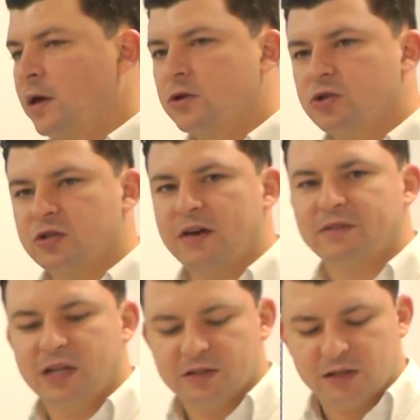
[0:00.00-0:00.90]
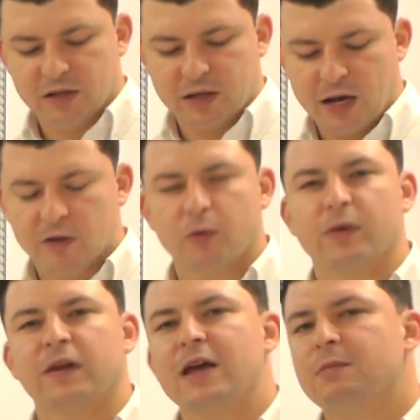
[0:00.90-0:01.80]
you just have a test indicator
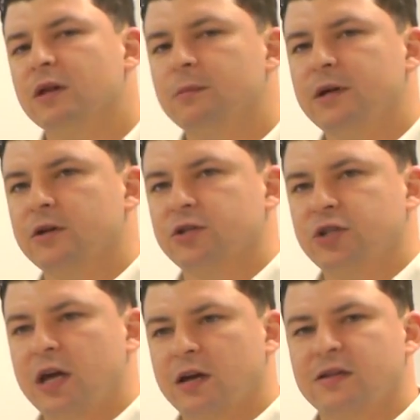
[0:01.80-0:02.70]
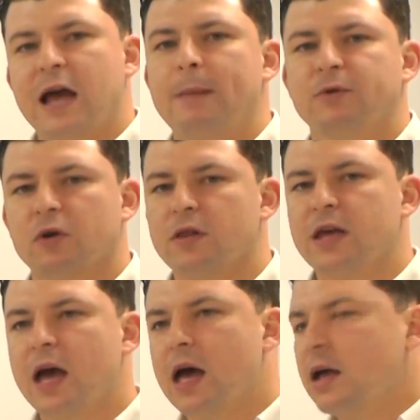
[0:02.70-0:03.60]
with an 8 millimeter shank adapter on
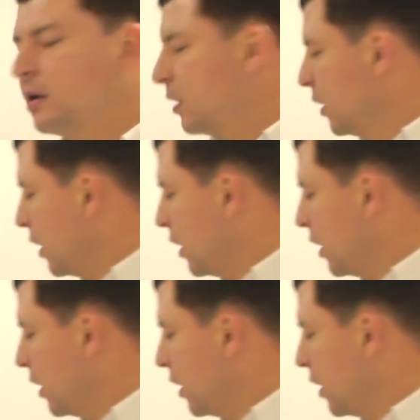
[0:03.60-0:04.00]
the end,